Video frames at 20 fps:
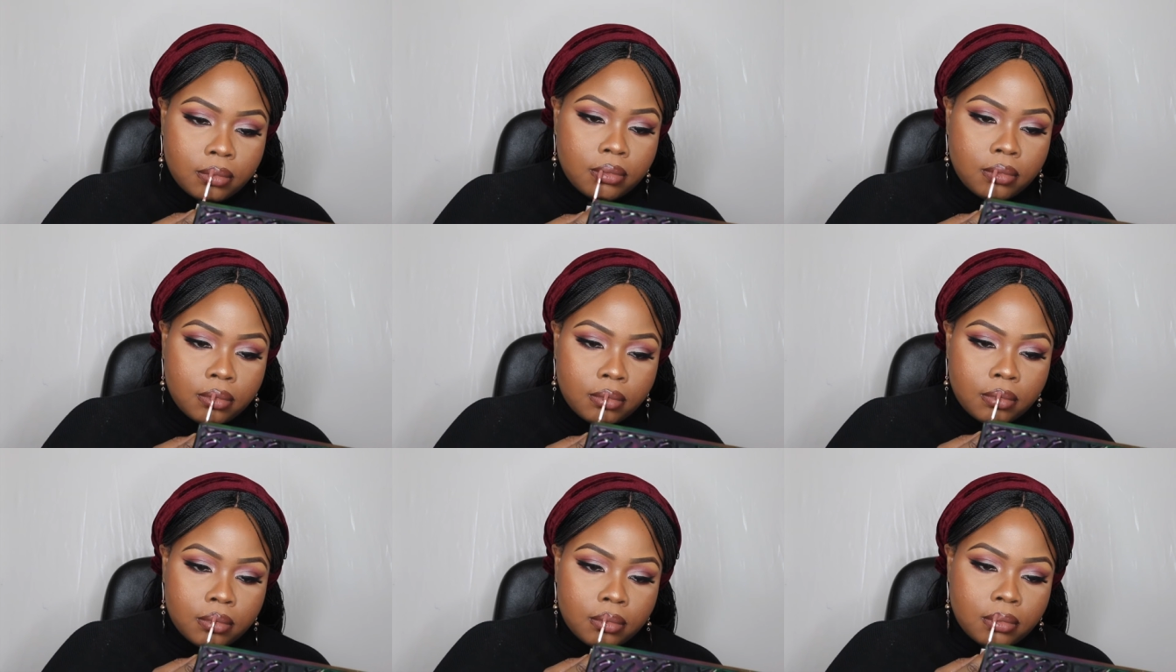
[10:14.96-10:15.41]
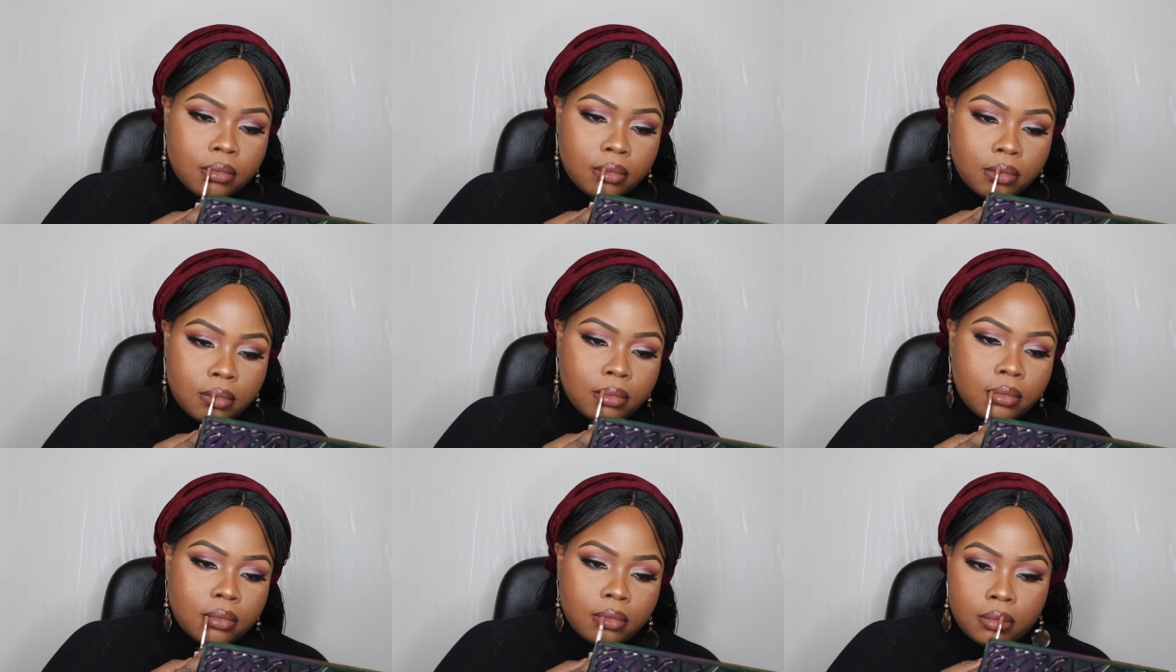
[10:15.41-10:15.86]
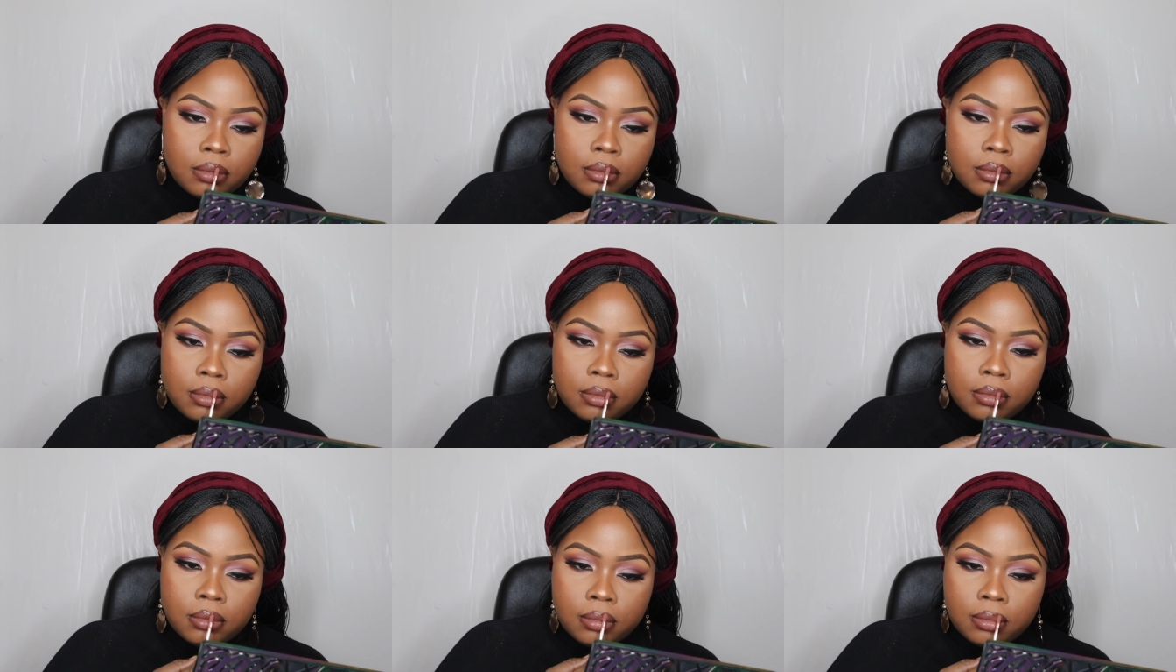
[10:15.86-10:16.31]
And I love
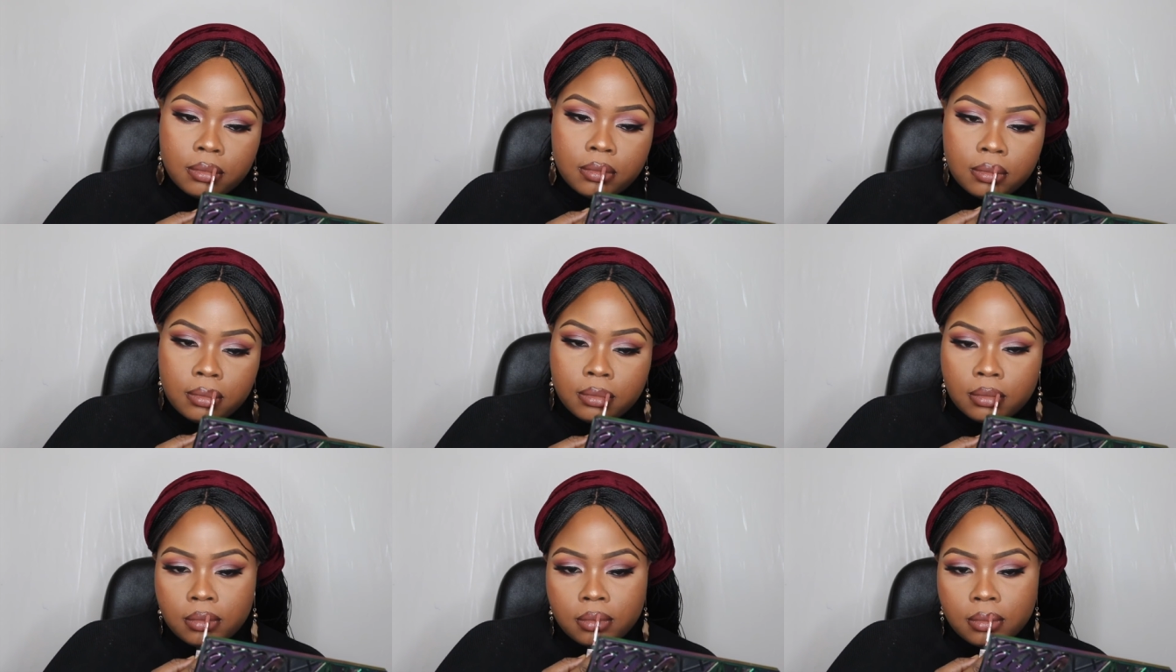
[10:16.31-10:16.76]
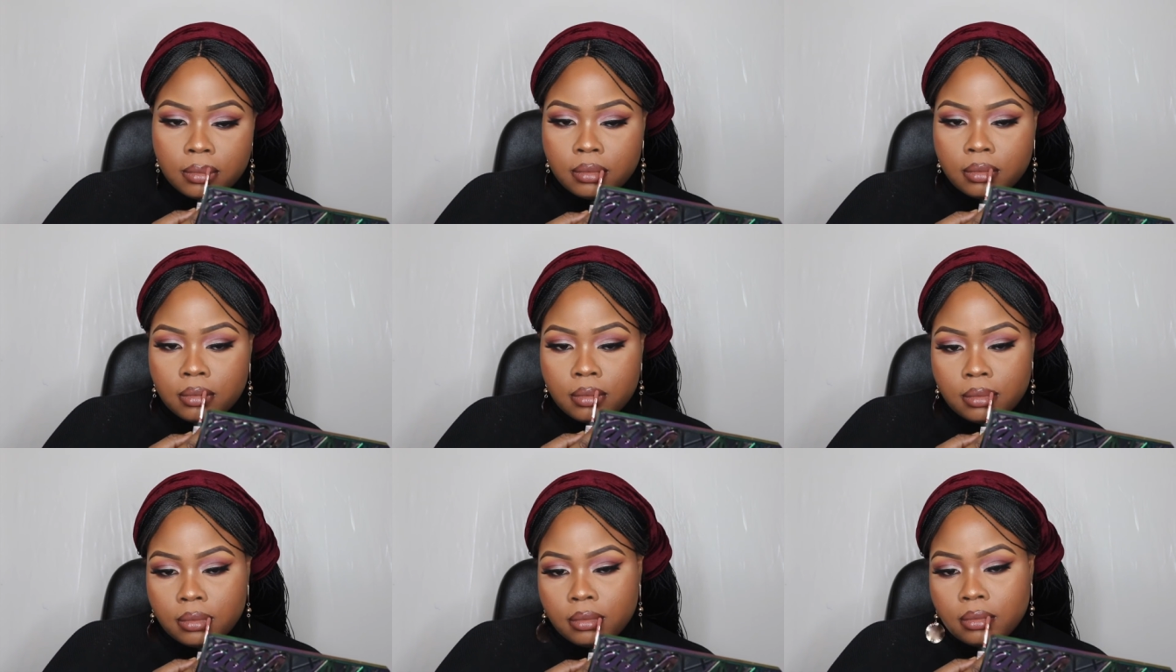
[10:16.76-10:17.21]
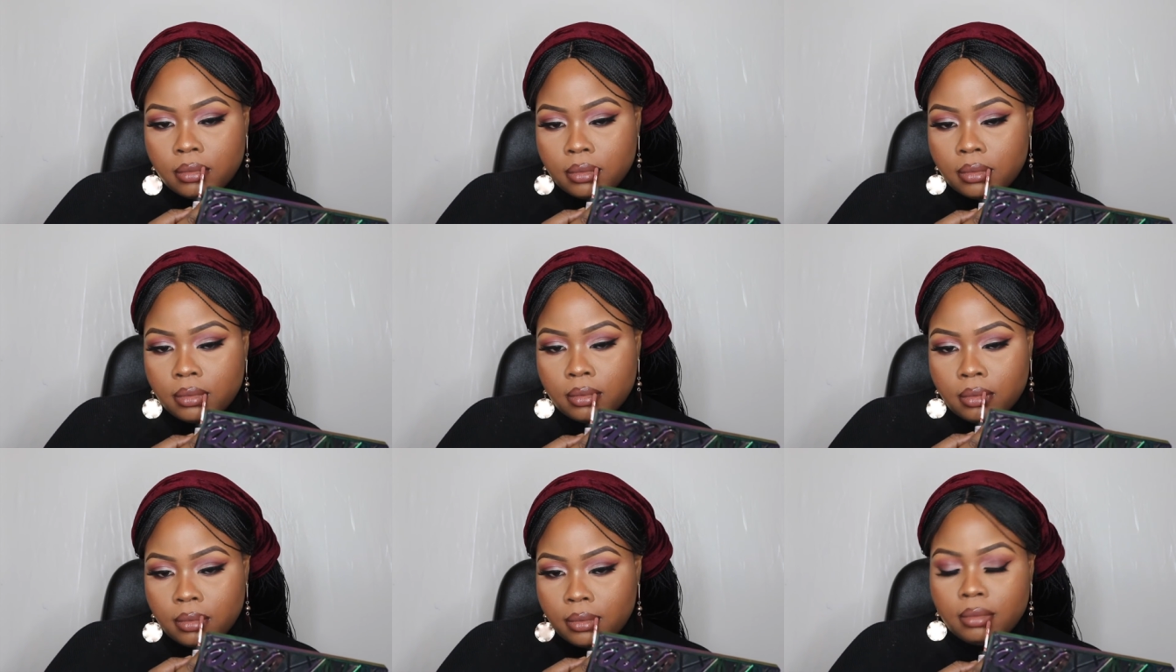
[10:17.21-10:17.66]
this combination. I've had it in
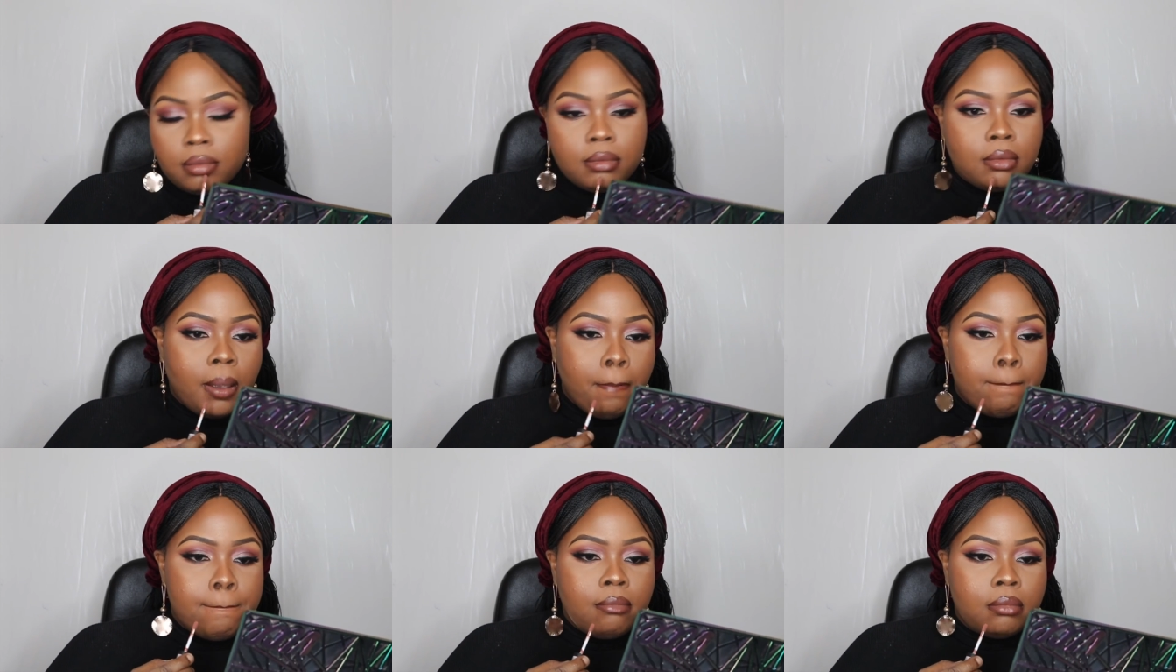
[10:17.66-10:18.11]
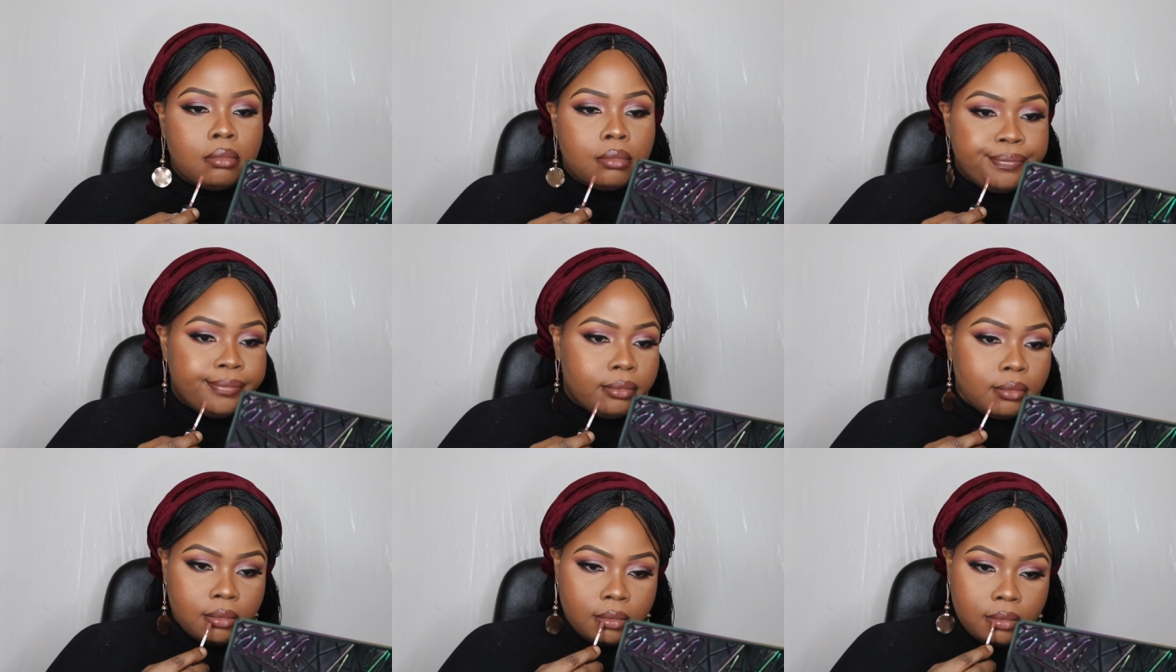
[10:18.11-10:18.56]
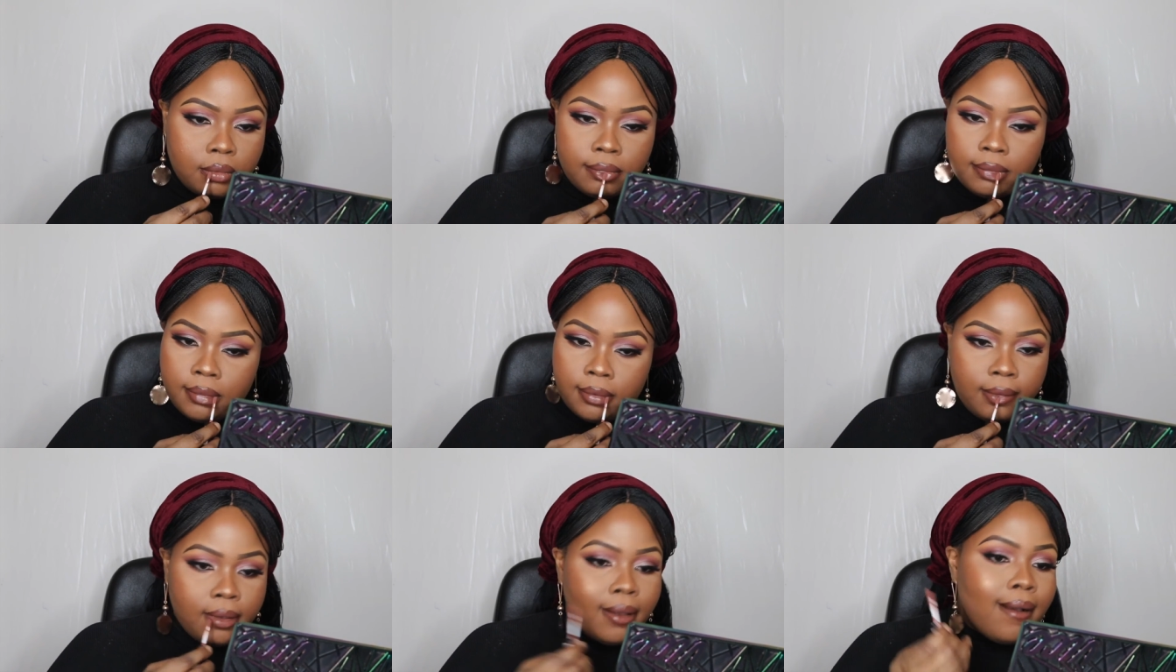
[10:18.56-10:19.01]
my kit, but I don't know why I
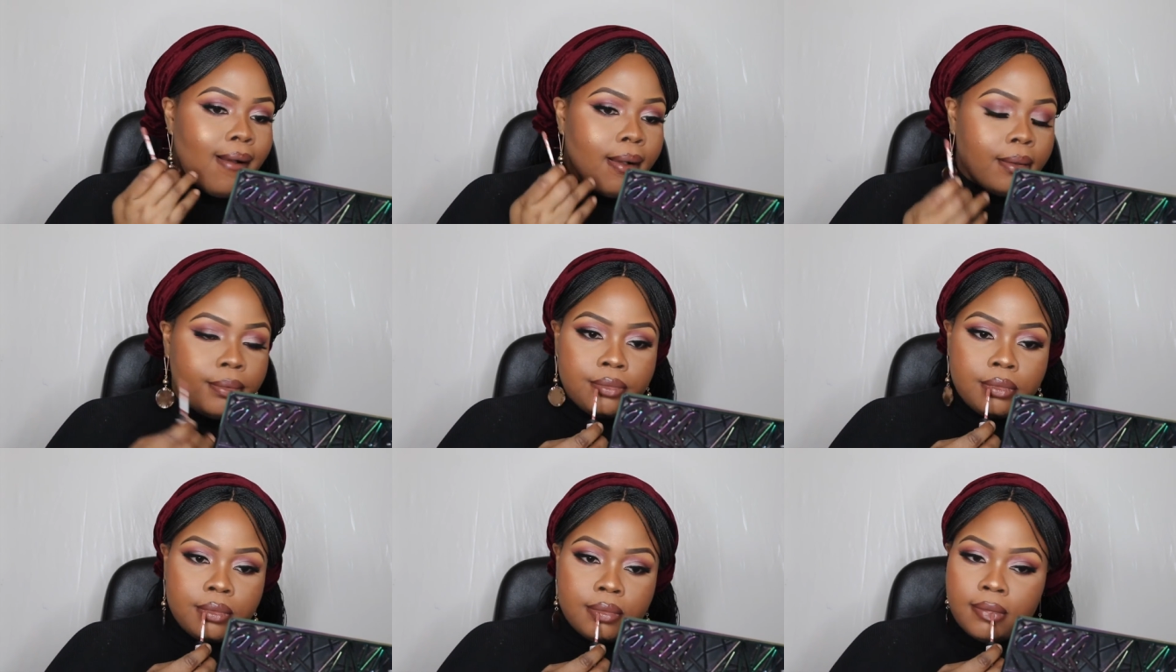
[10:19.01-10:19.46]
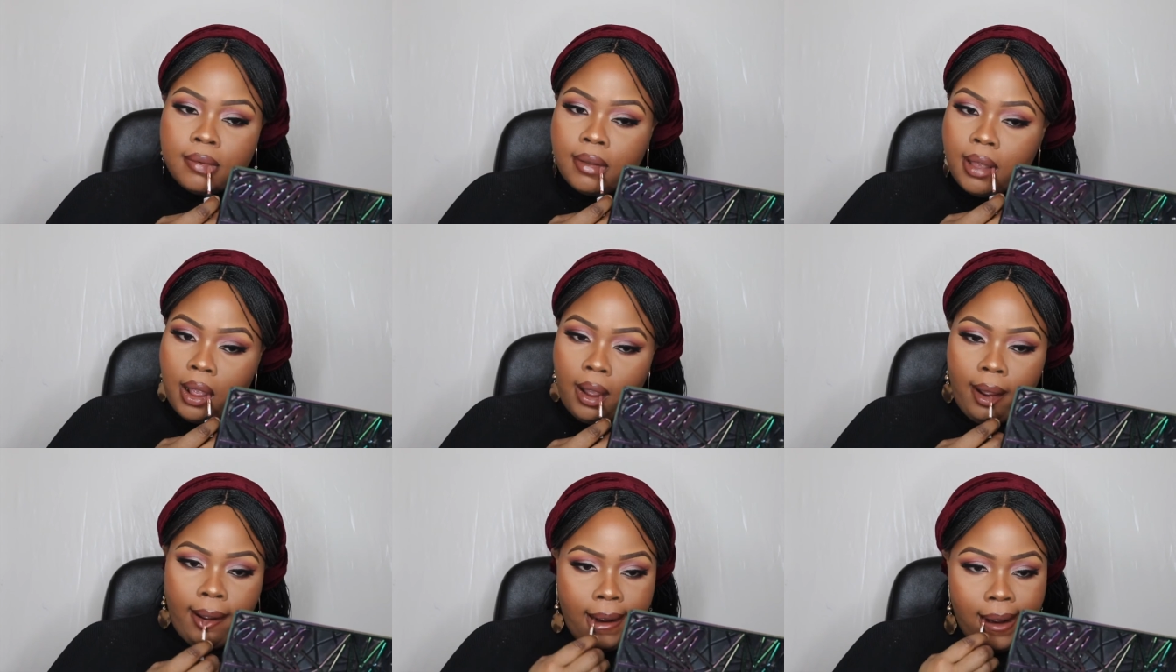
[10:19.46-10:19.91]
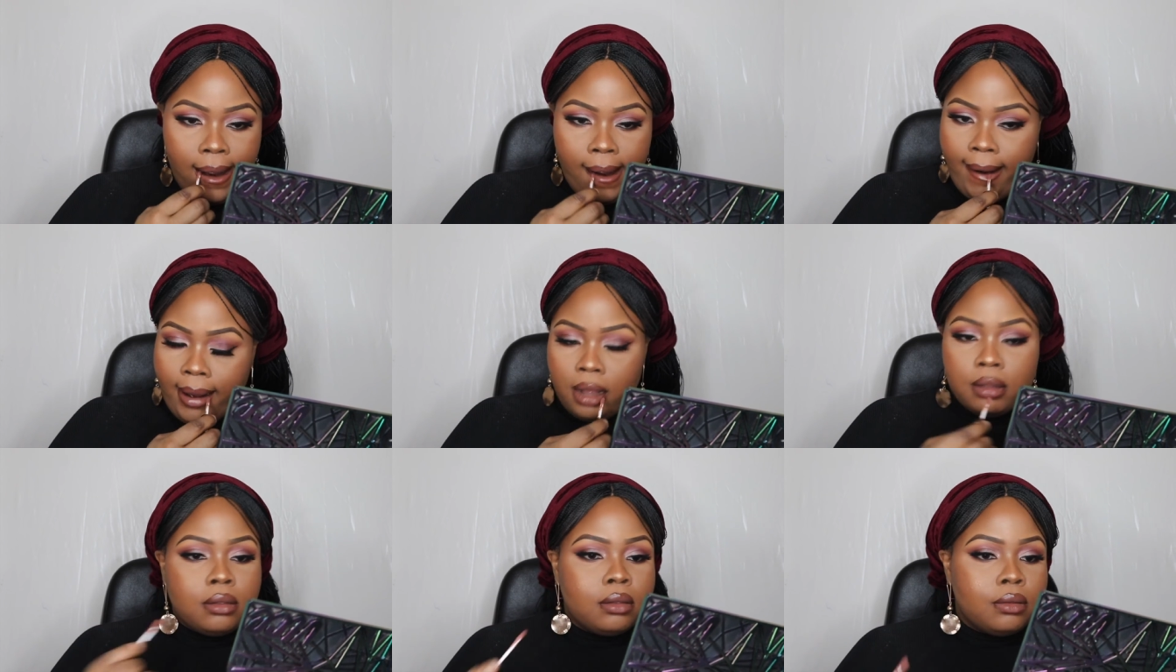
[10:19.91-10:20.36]
never paired them
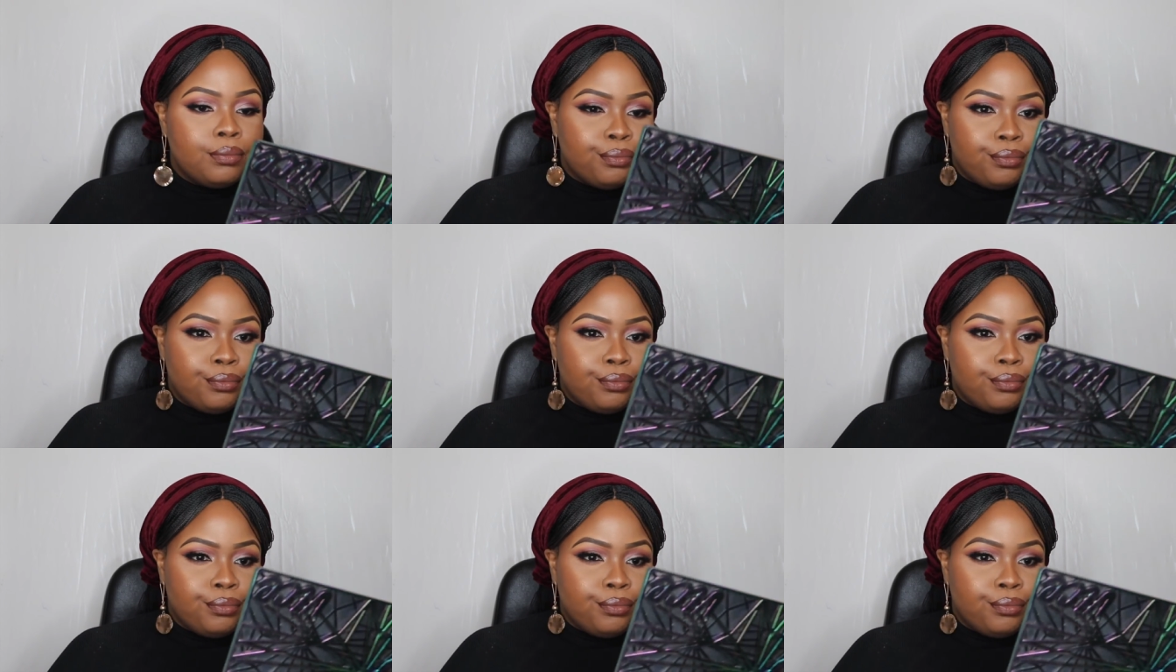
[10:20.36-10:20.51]
together.